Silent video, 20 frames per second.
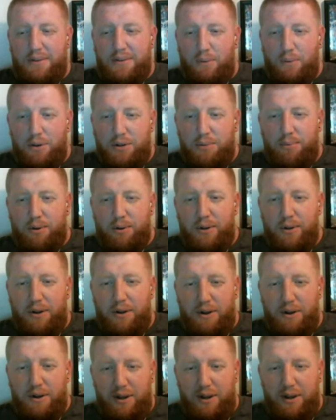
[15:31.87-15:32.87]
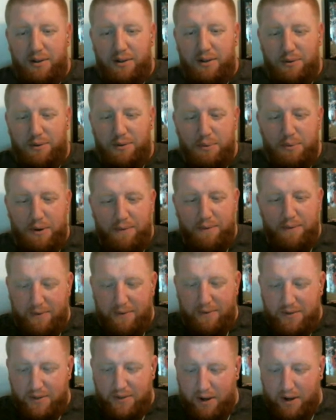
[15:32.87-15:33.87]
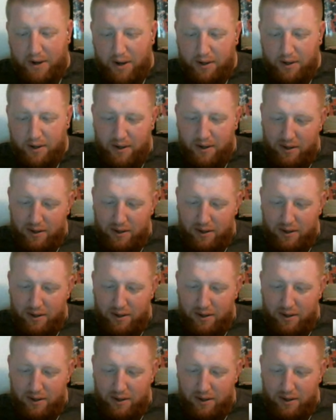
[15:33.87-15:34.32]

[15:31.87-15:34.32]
on what you put on it. It's 325 stock.